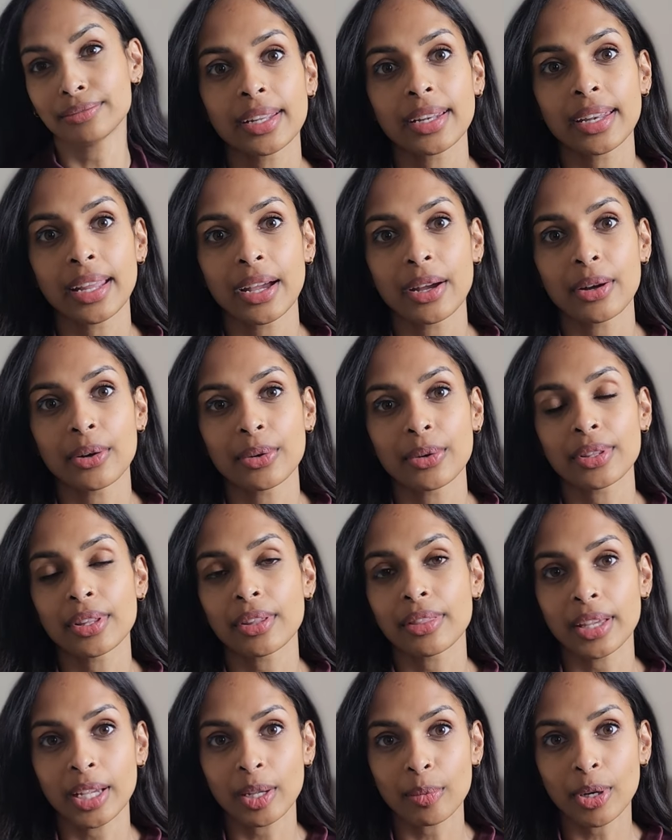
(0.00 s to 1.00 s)
Now, the
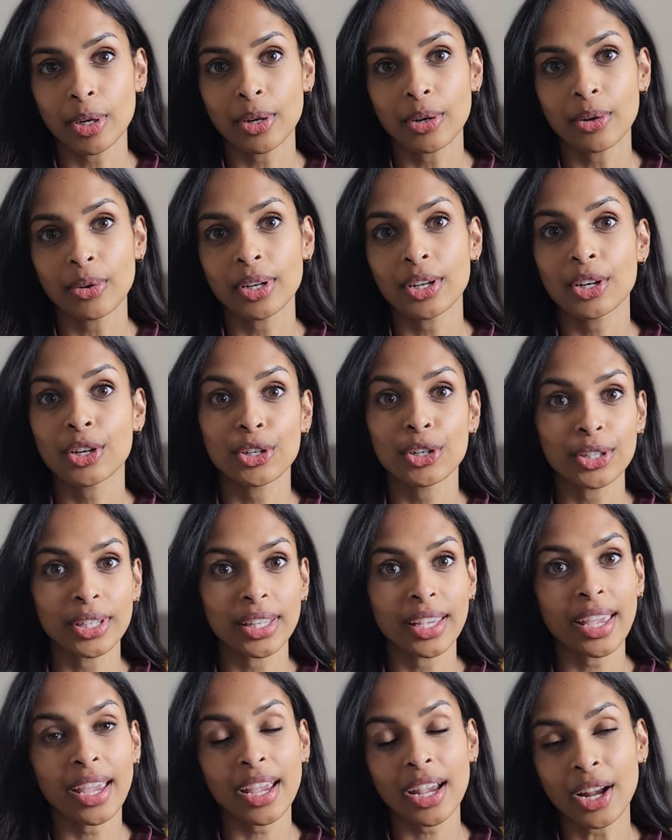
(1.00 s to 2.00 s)
thing about curly
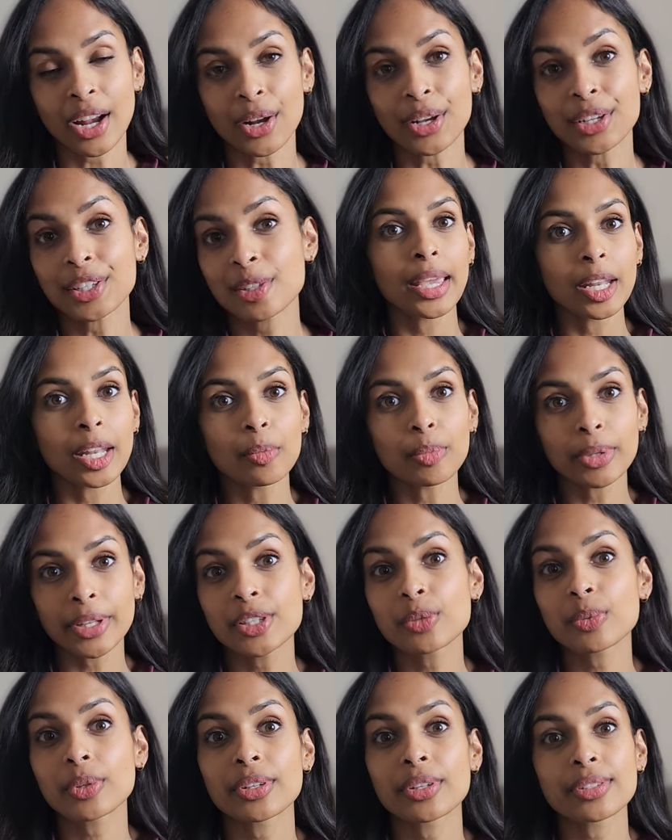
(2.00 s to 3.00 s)
hair is in a
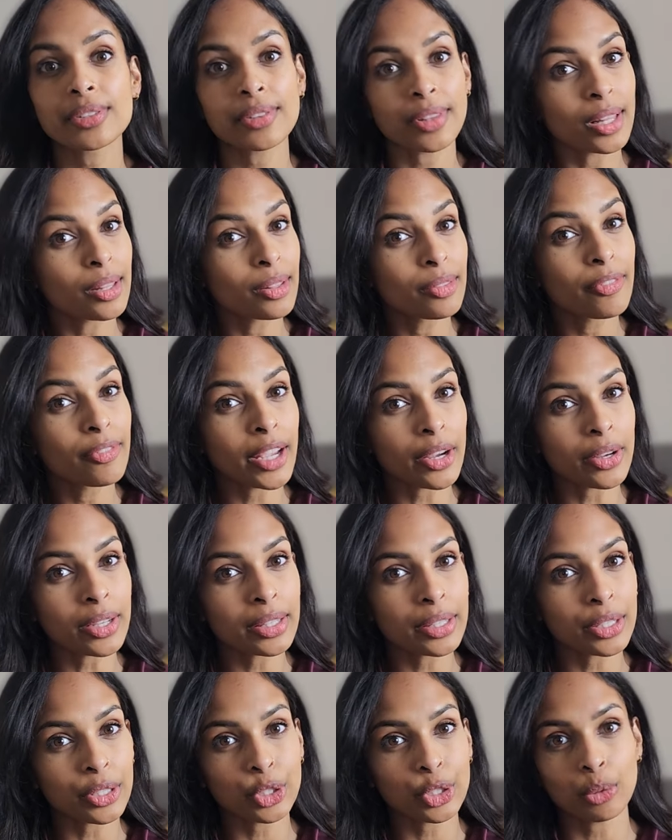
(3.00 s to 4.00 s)
place where there's very
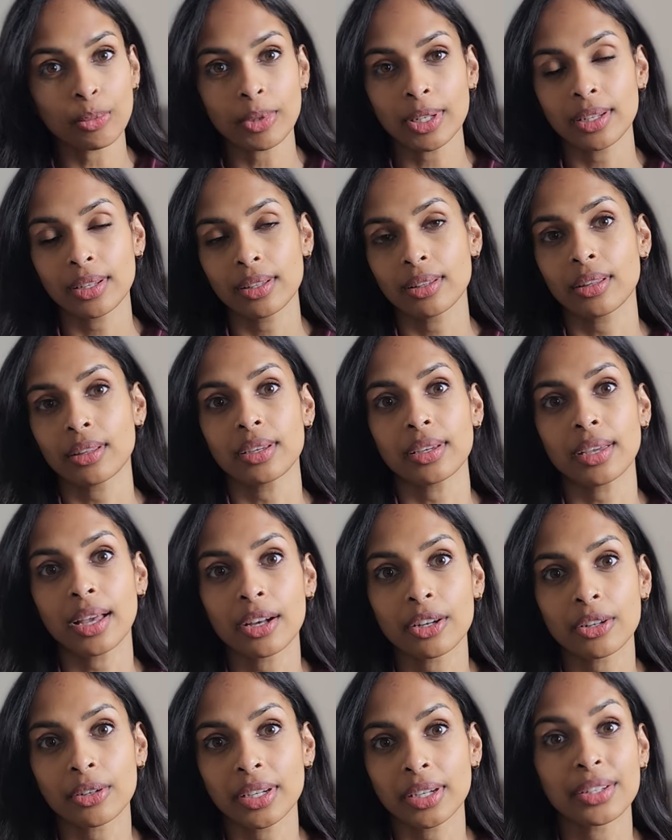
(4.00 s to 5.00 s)
little humidity like
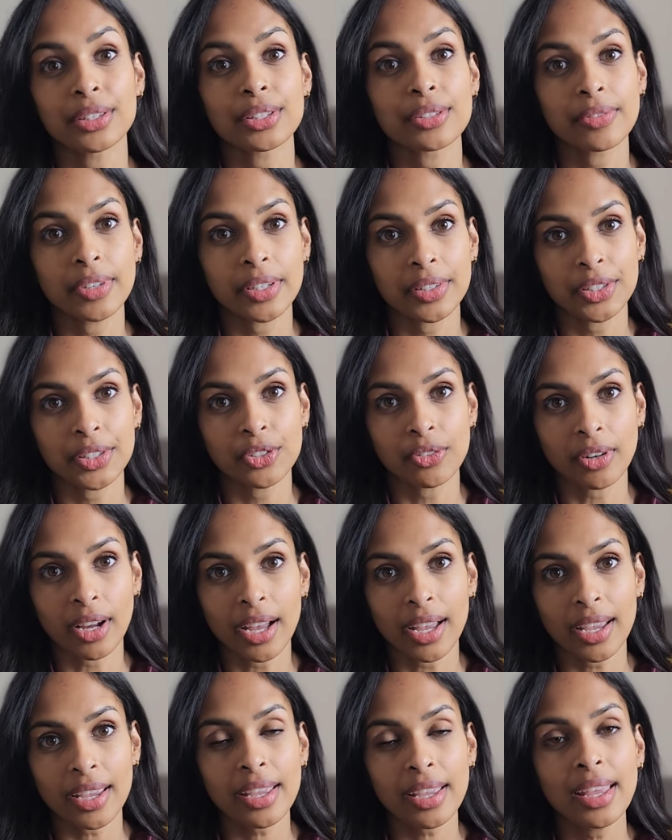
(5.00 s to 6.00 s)
Calgary and it's very
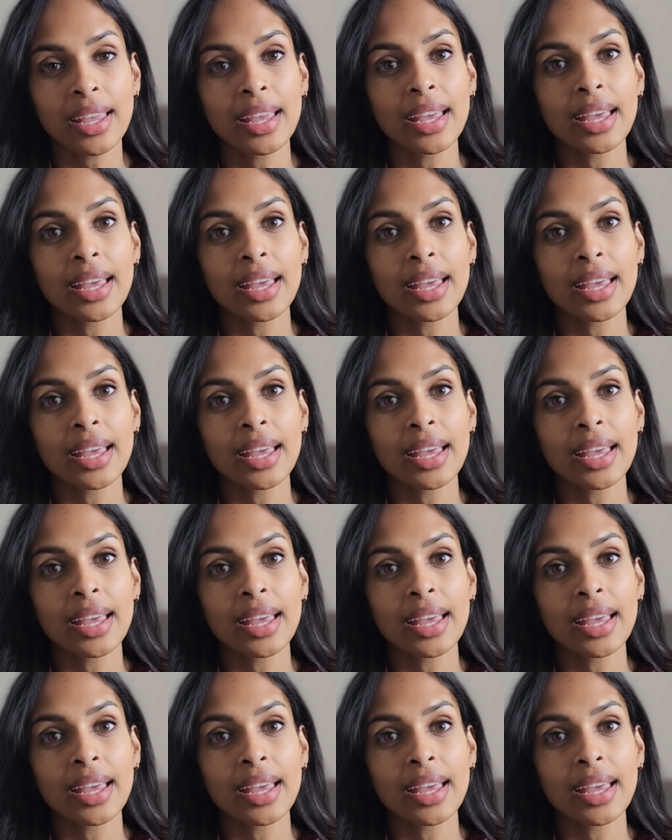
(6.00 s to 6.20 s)
dry,